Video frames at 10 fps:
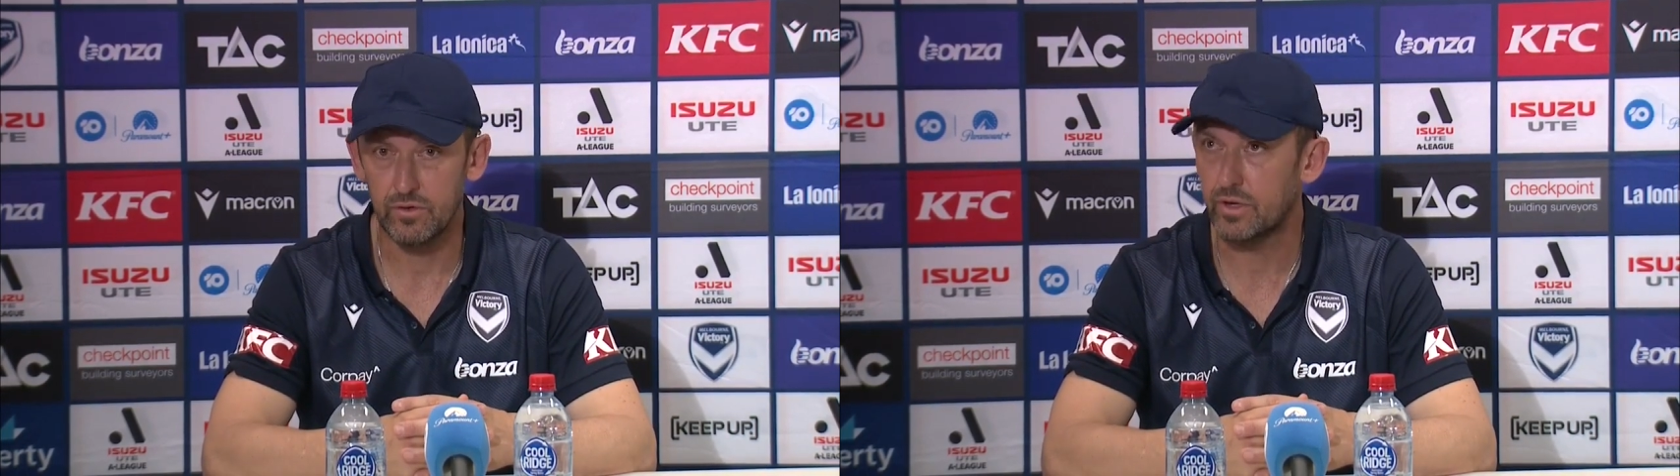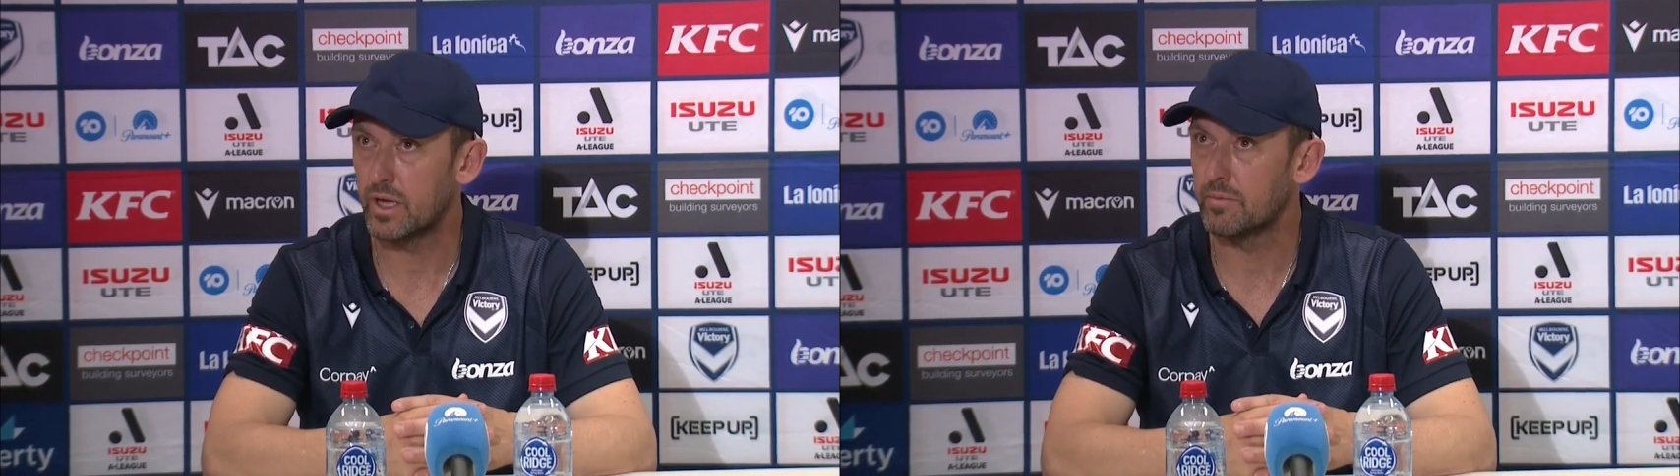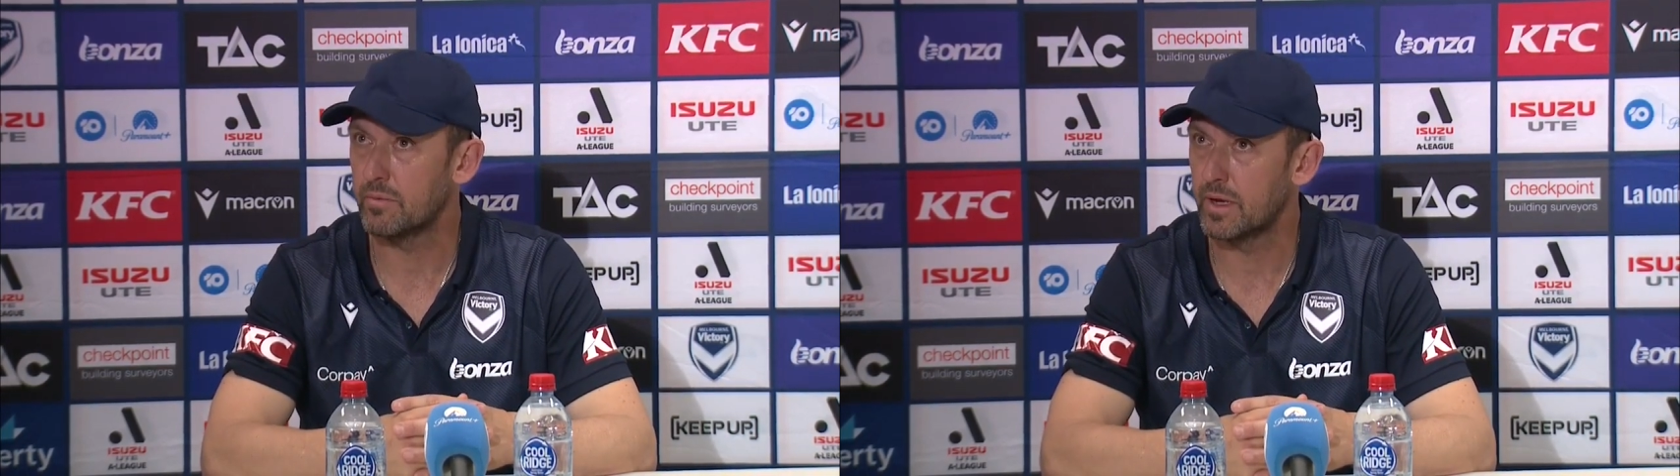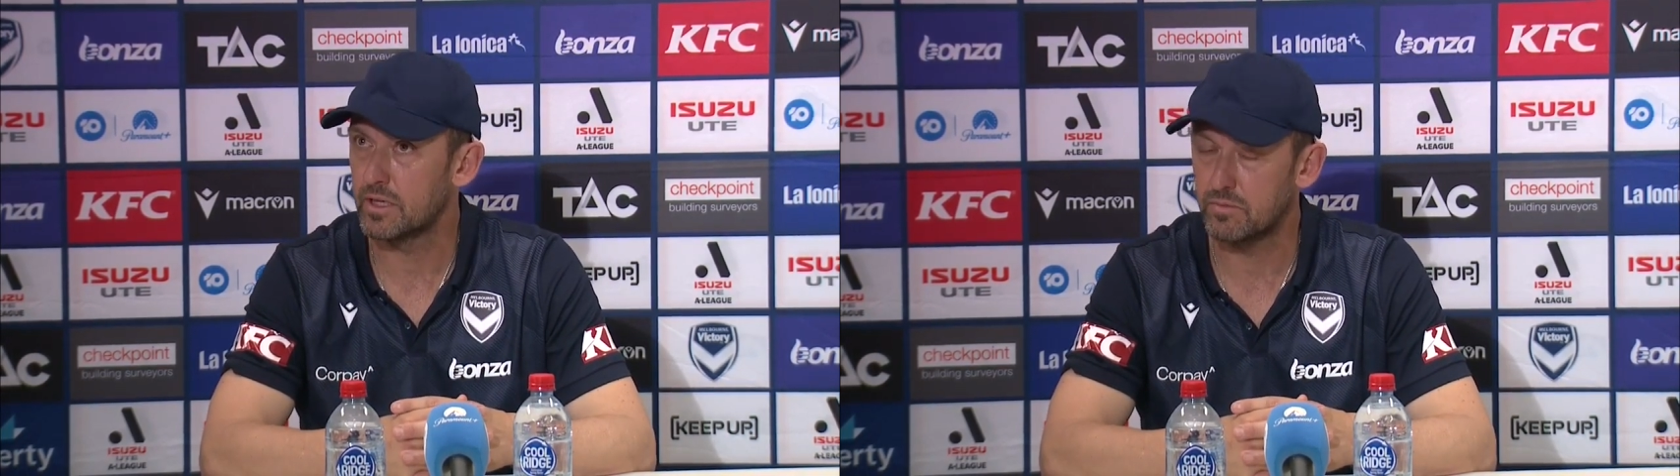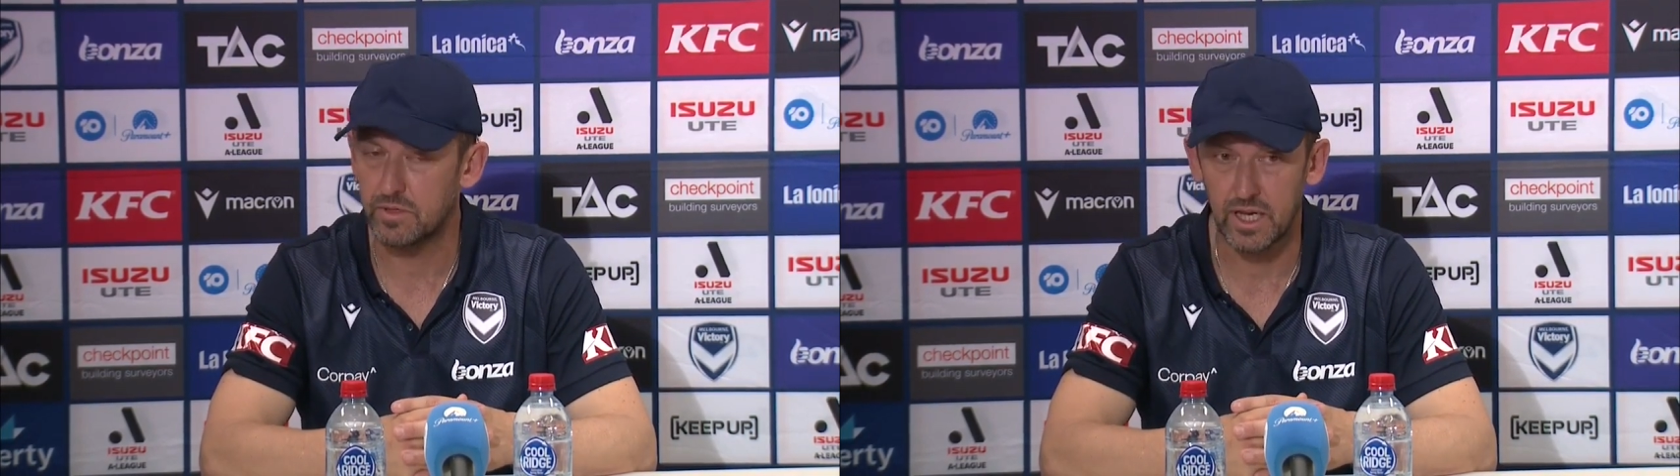the keeper made
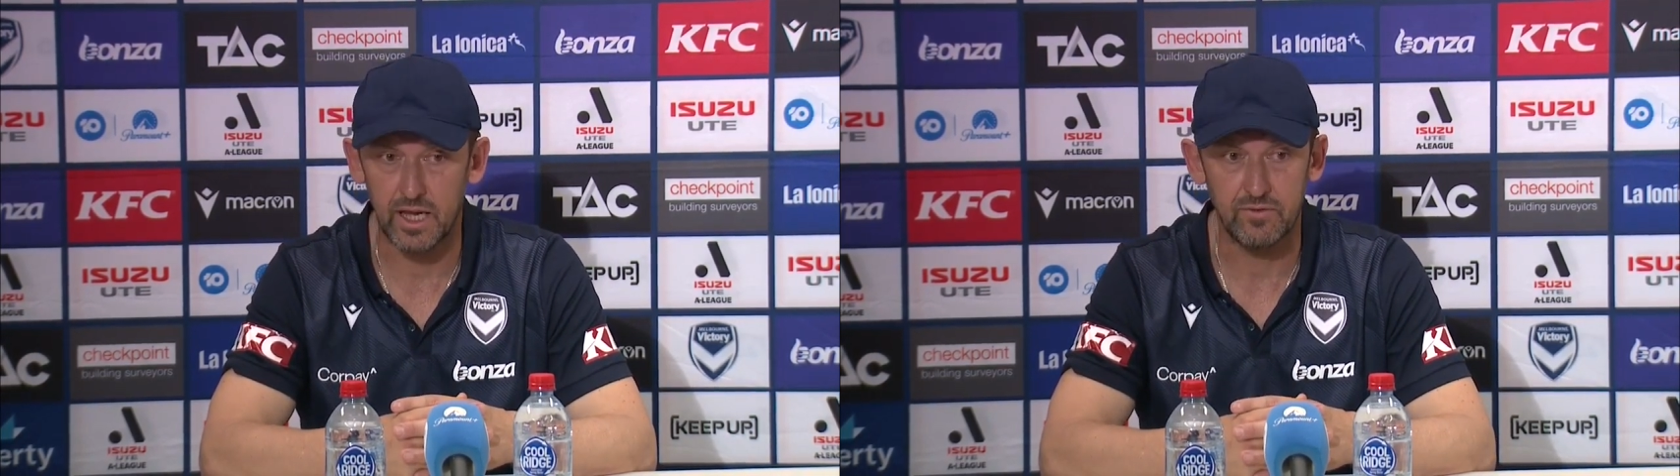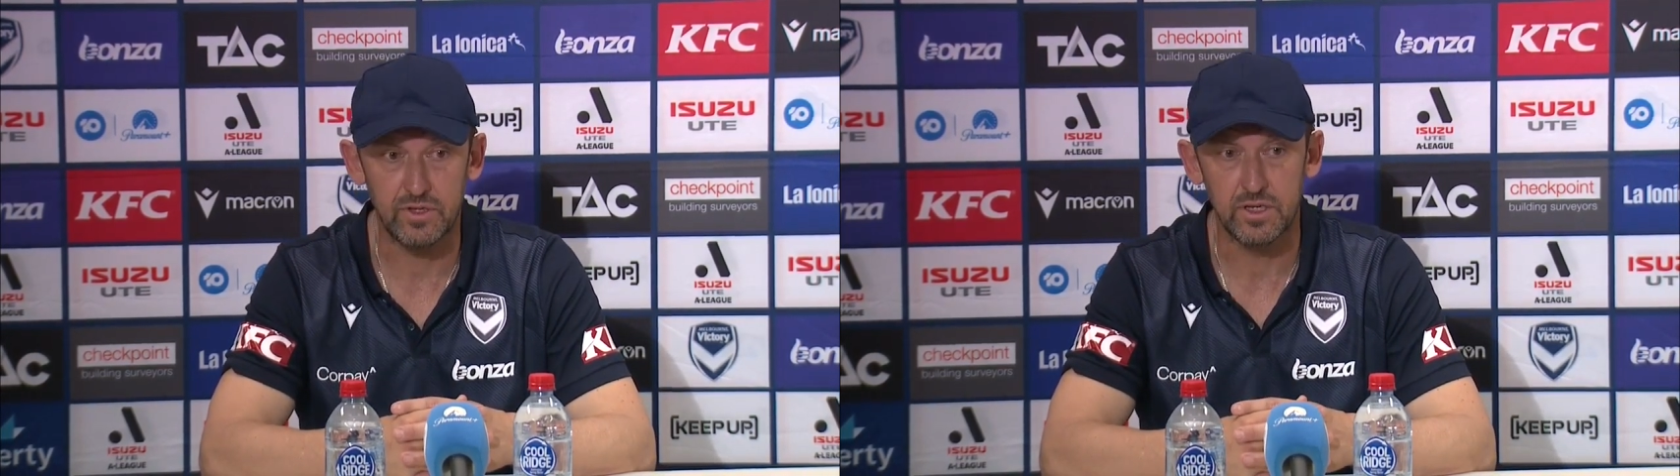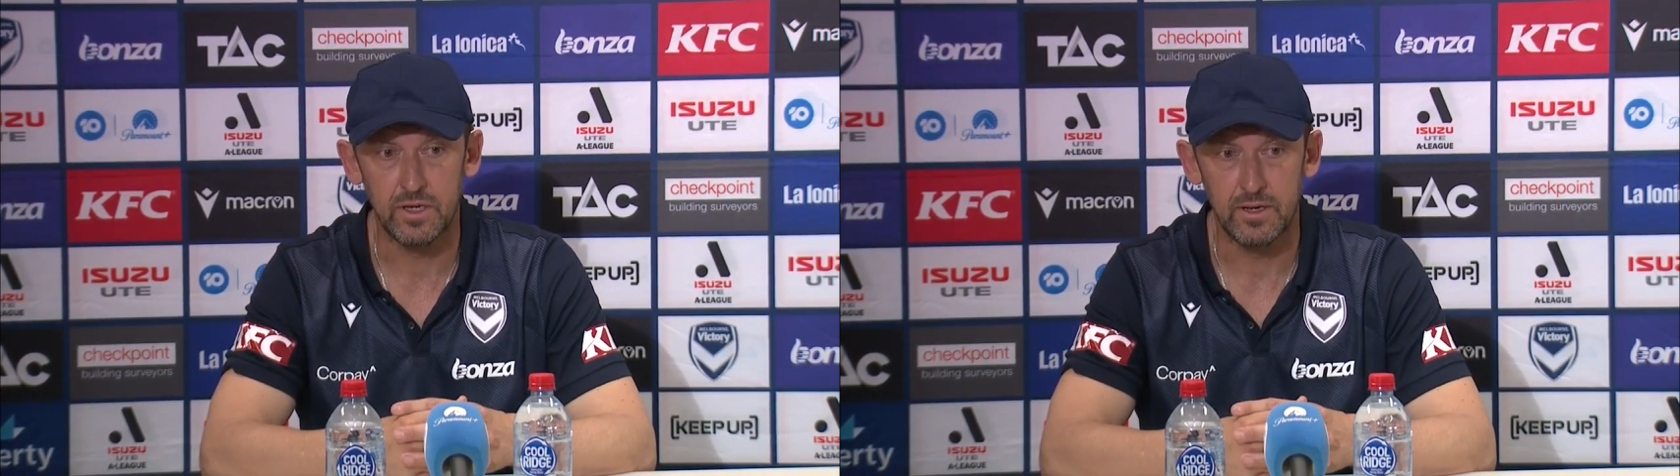some saves.